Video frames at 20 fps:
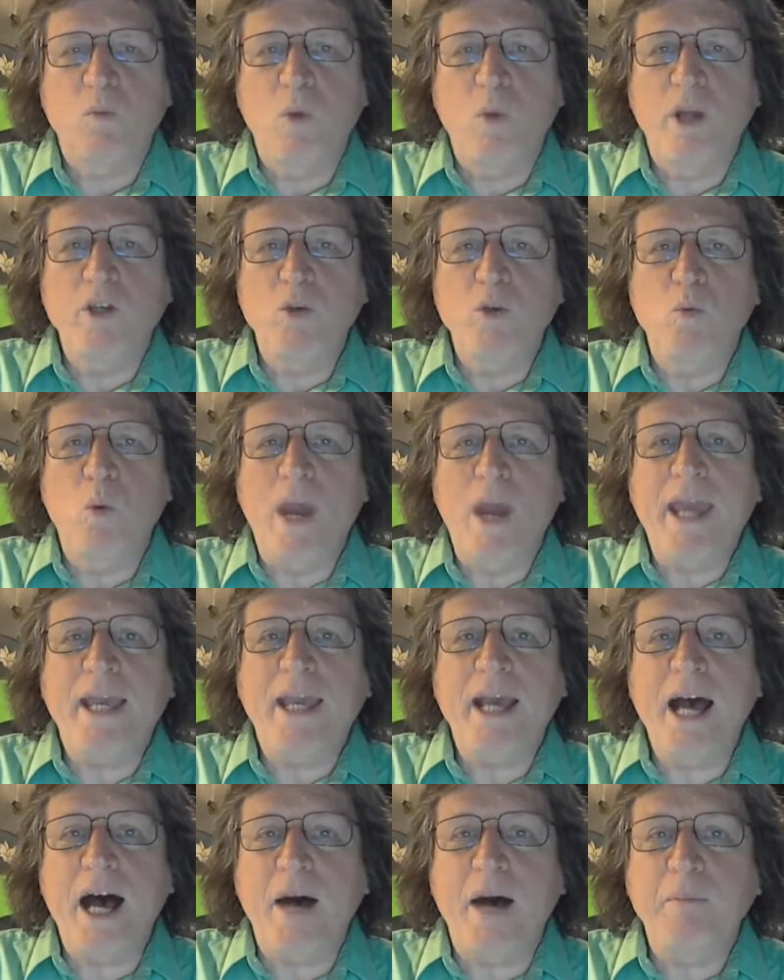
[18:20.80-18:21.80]
you
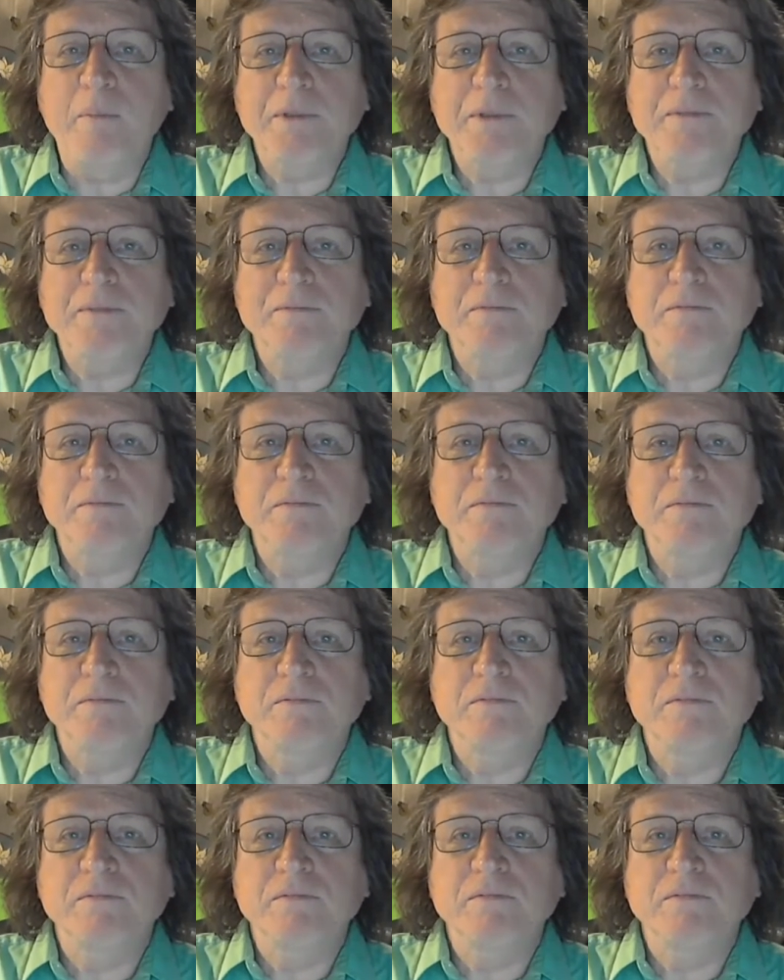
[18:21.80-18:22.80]
wake up,
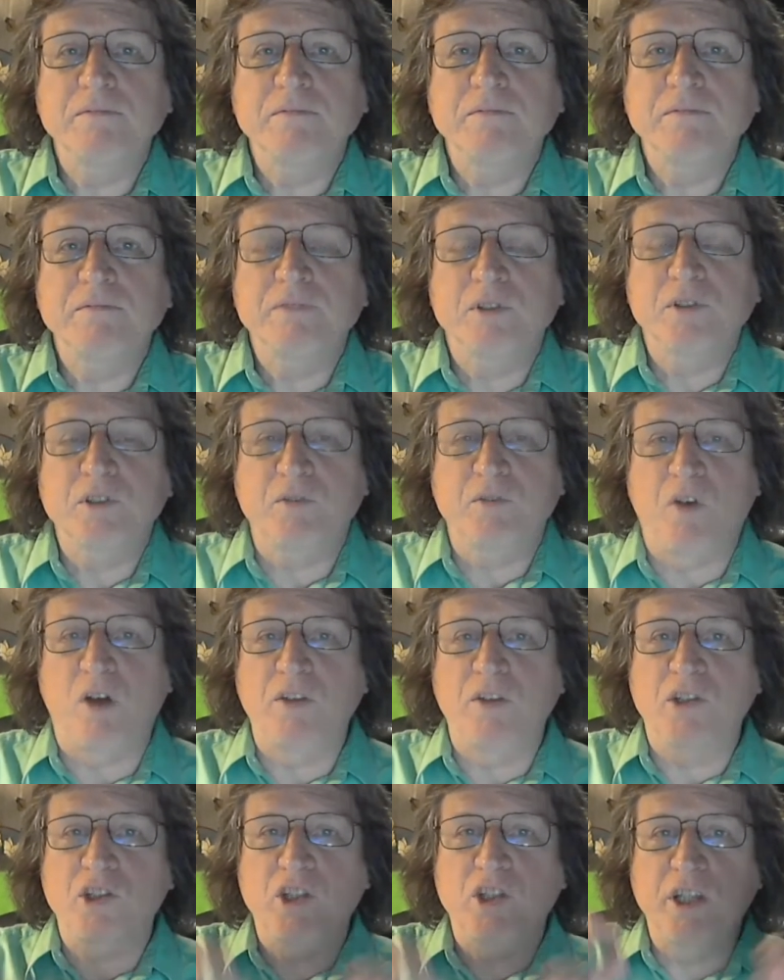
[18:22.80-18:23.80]
first of
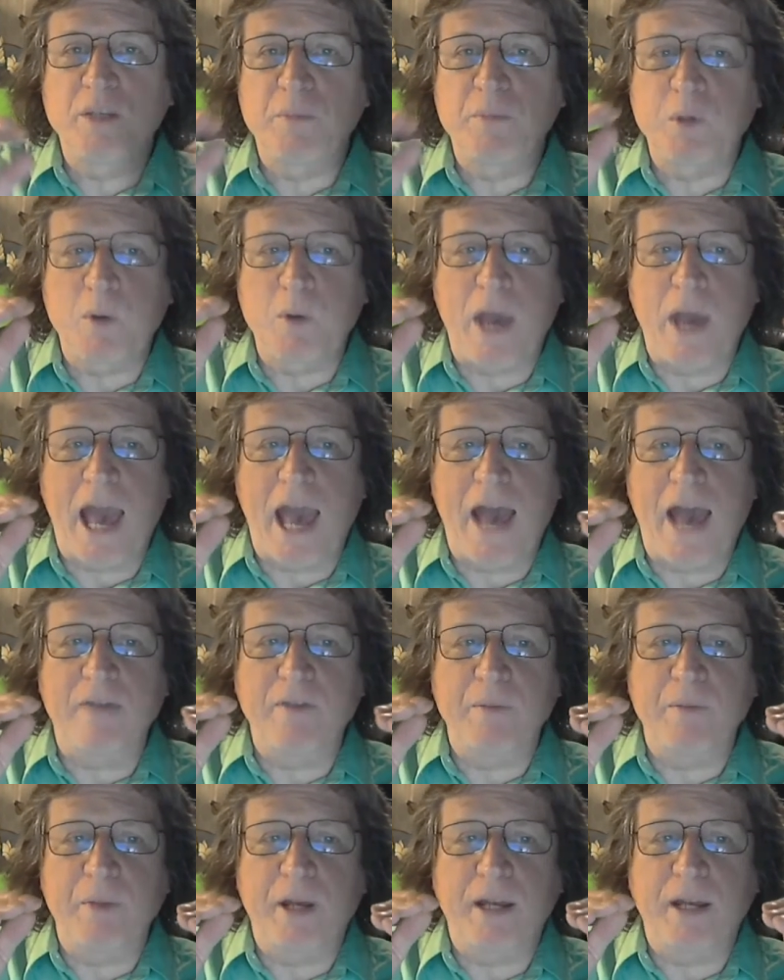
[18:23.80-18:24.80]
all, the sleep you
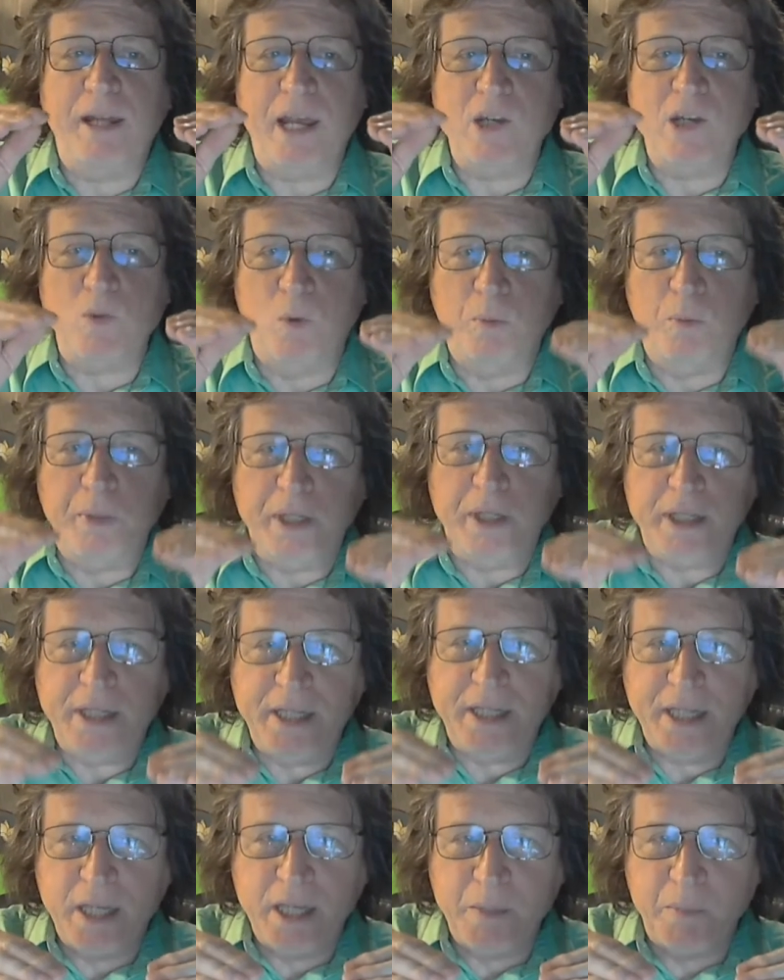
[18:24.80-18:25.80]
have in meditation will be
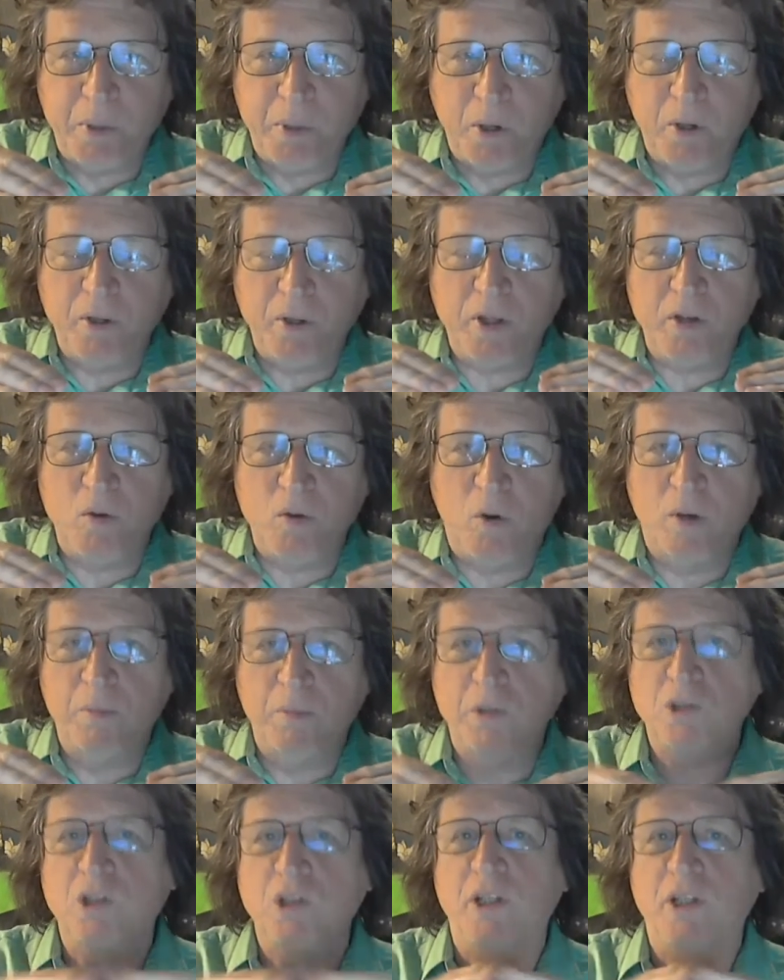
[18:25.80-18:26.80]
deeper than
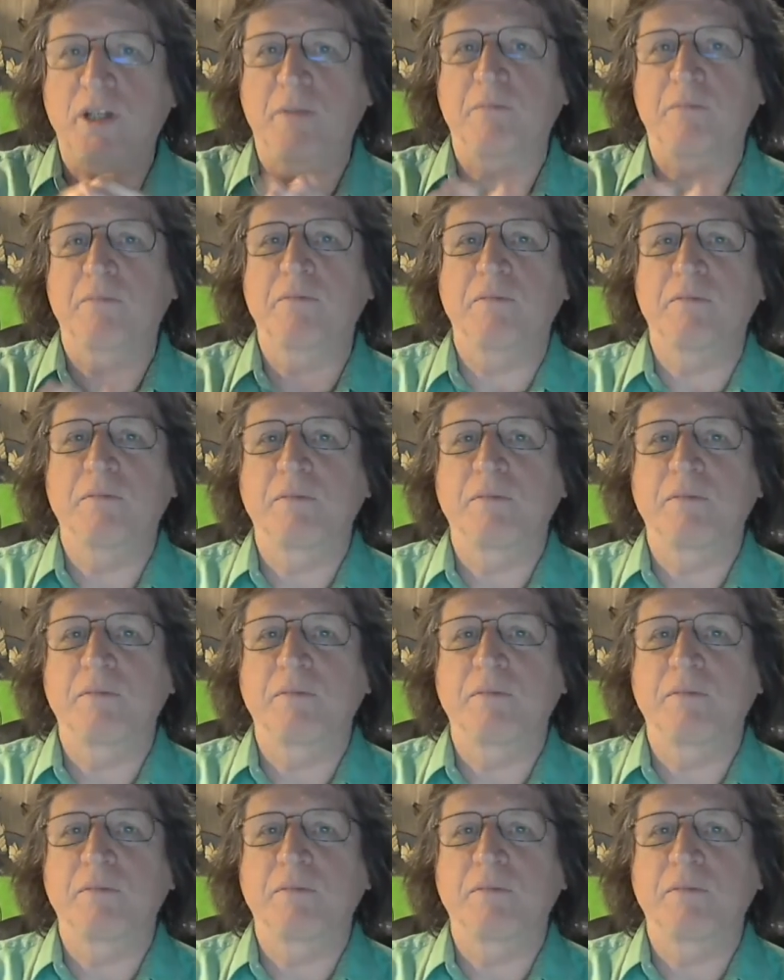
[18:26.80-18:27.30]
normal sleep.